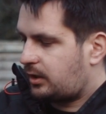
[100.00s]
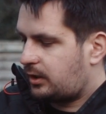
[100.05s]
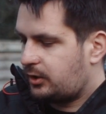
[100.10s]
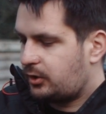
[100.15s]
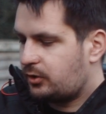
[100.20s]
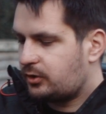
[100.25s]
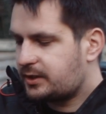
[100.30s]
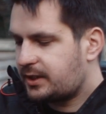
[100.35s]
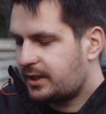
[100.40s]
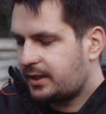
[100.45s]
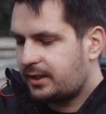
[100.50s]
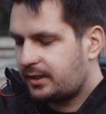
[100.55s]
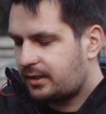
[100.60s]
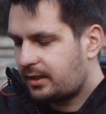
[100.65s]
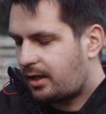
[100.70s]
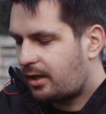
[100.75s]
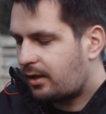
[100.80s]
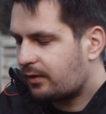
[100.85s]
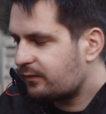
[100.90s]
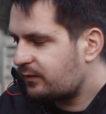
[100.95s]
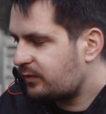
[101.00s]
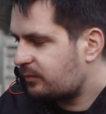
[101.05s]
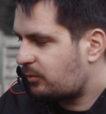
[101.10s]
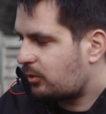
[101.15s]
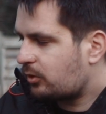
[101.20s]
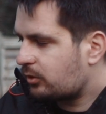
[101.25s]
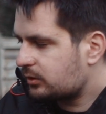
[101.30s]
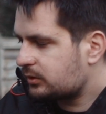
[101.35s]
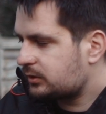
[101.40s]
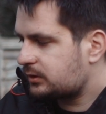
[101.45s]
you take it out of the
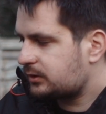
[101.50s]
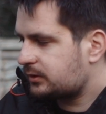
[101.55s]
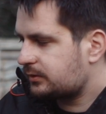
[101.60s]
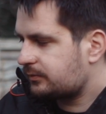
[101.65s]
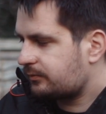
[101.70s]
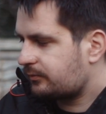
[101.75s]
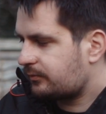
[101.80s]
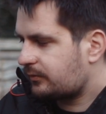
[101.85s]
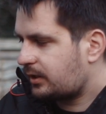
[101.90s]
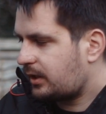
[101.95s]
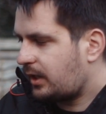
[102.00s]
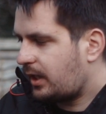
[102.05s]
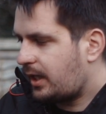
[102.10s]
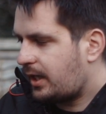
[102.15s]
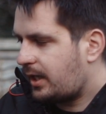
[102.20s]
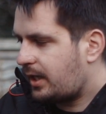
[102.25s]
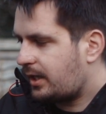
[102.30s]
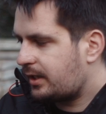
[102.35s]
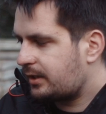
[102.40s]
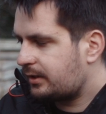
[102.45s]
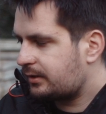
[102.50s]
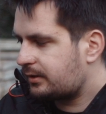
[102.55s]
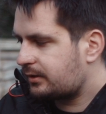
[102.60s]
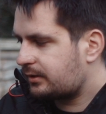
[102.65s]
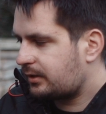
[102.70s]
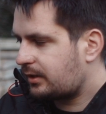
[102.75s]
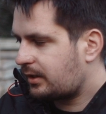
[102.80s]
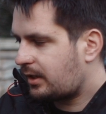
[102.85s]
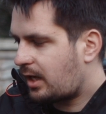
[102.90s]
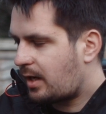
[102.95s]
box, and
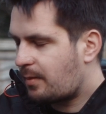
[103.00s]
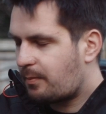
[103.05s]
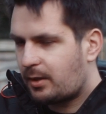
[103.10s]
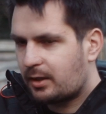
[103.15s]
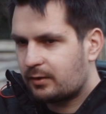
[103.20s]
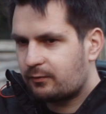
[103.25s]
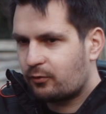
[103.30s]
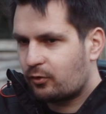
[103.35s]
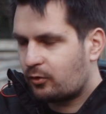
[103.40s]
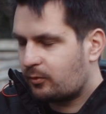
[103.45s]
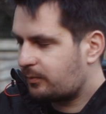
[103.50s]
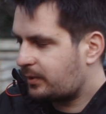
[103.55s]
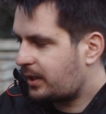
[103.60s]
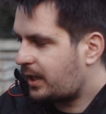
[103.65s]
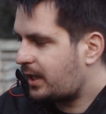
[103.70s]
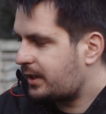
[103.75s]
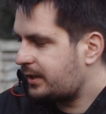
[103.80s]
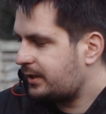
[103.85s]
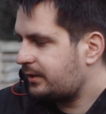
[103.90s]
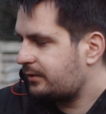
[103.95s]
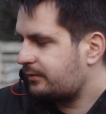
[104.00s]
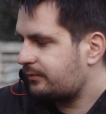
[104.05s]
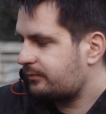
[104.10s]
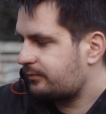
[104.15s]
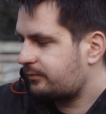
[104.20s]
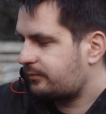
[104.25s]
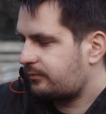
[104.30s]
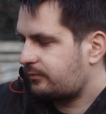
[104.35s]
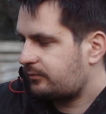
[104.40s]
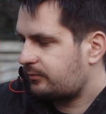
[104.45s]
apart from adding
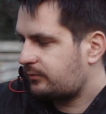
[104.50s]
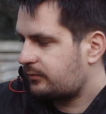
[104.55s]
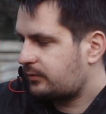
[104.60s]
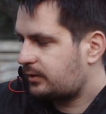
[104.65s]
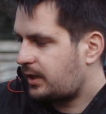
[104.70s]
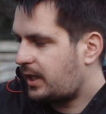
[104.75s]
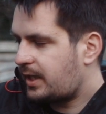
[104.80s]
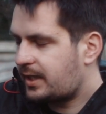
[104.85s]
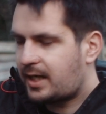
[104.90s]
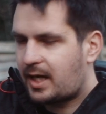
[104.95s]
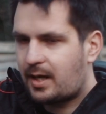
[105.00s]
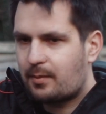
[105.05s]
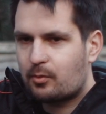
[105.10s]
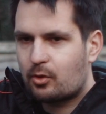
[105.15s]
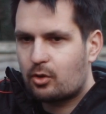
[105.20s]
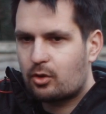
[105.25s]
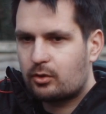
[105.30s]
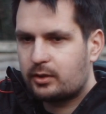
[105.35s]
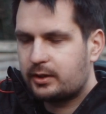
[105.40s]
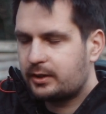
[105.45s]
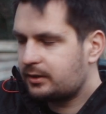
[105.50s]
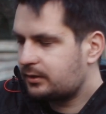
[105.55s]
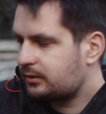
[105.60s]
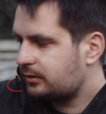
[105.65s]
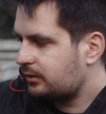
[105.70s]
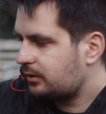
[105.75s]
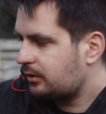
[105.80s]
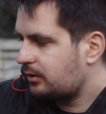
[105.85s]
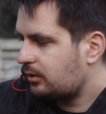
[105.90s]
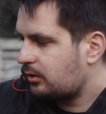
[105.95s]
a camera on it
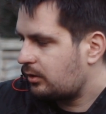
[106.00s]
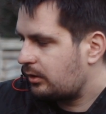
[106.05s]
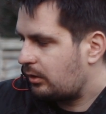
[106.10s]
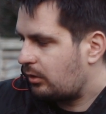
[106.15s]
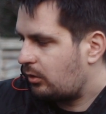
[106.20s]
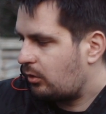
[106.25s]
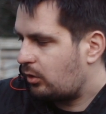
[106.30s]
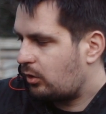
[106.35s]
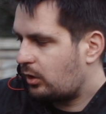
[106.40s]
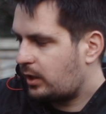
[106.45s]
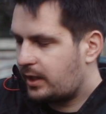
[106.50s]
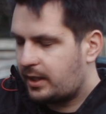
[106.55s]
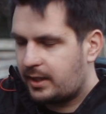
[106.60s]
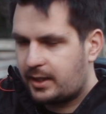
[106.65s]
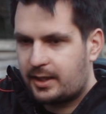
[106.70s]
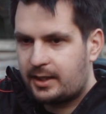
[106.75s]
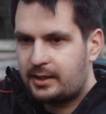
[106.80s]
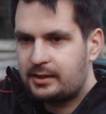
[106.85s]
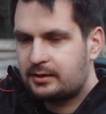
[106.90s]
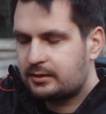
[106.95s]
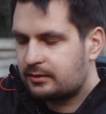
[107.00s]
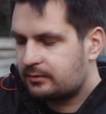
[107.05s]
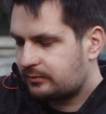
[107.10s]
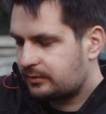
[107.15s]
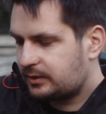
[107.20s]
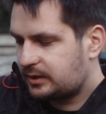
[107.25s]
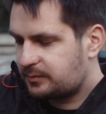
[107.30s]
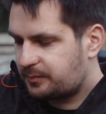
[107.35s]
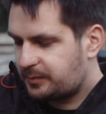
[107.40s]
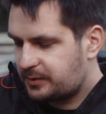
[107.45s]
or a head,
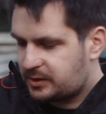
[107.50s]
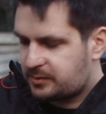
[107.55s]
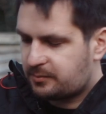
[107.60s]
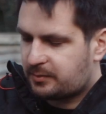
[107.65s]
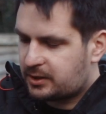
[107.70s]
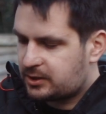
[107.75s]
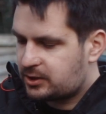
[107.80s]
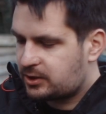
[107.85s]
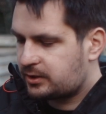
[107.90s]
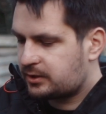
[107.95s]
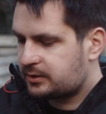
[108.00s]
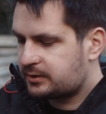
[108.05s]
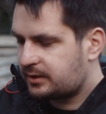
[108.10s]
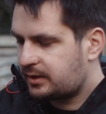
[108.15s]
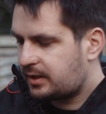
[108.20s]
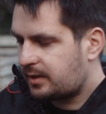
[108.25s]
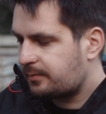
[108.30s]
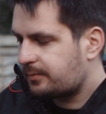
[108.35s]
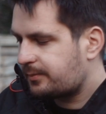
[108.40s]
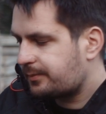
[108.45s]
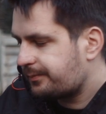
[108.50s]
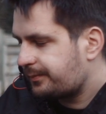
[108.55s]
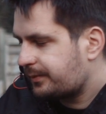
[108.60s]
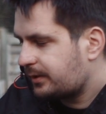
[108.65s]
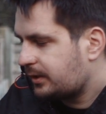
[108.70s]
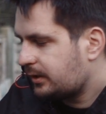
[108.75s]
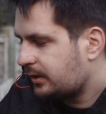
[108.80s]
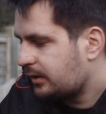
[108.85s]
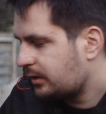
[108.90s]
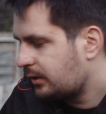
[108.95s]
it's pretty much set up.
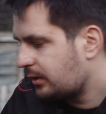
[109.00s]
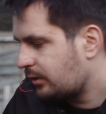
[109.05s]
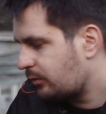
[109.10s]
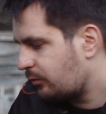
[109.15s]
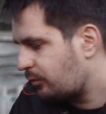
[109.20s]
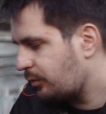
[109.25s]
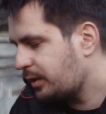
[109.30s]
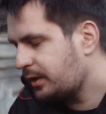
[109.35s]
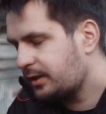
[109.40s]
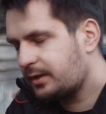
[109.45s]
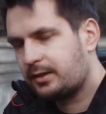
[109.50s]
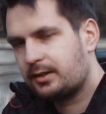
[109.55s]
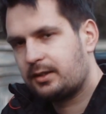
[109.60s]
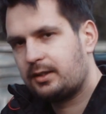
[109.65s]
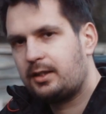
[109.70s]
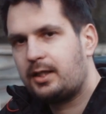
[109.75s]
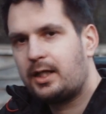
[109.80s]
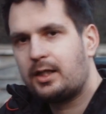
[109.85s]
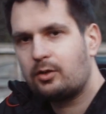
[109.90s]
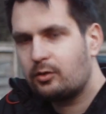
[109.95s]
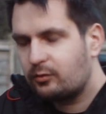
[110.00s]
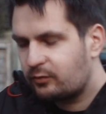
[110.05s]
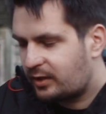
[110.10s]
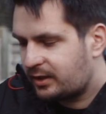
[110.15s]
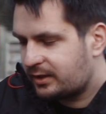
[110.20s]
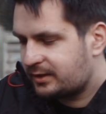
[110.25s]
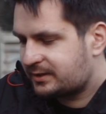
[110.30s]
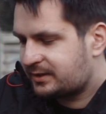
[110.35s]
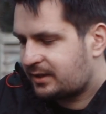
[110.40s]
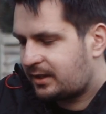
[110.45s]
With a lot of
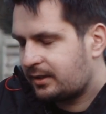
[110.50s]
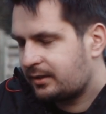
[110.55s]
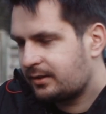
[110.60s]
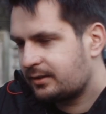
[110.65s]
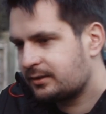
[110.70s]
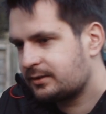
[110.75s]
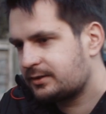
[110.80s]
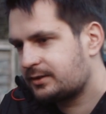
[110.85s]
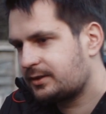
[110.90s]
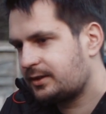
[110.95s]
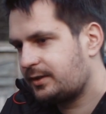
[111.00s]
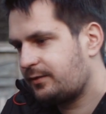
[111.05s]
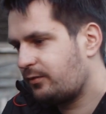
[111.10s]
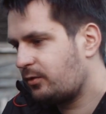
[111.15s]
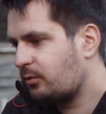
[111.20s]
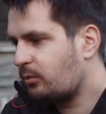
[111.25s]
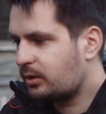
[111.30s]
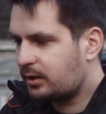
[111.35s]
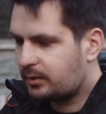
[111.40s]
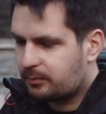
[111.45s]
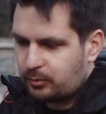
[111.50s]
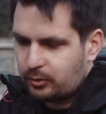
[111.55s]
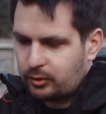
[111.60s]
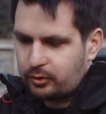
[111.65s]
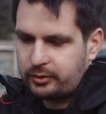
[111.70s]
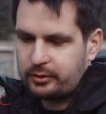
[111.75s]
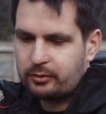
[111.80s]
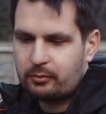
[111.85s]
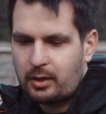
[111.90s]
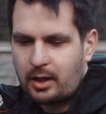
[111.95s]
other sliders, if you want to put it
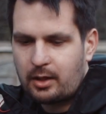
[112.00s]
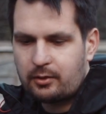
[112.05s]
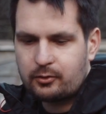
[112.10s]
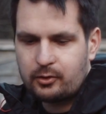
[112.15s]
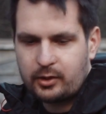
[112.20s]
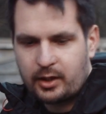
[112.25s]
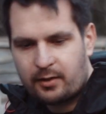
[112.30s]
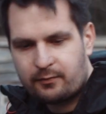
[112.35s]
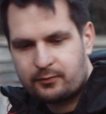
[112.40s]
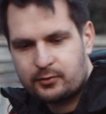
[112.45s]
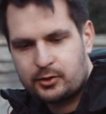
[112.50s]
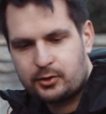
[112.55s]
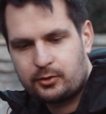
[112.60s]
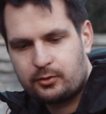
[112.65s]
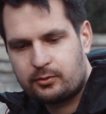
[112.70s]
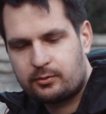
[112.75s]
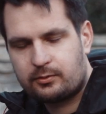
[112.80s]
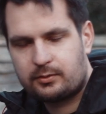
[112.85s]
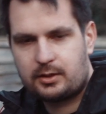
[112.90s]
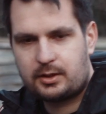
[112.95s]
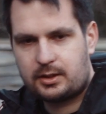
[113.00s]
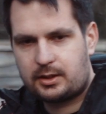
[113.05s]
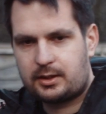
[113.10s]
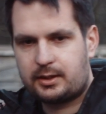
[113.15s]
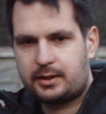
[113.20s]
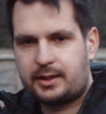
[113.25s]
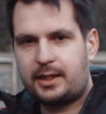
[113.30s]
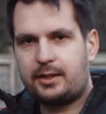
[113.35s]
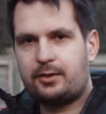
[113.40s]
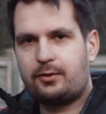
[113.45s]
on the ground, you have to
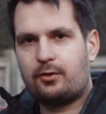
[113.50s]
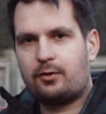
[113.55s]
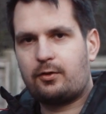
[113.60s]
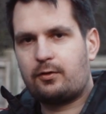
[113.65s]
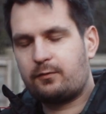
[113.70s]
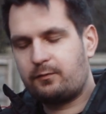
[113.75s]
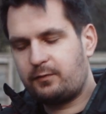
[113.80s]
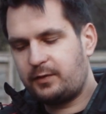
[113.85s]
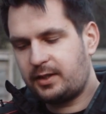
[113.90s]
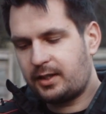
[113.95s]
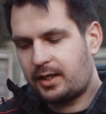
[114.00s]
get your feet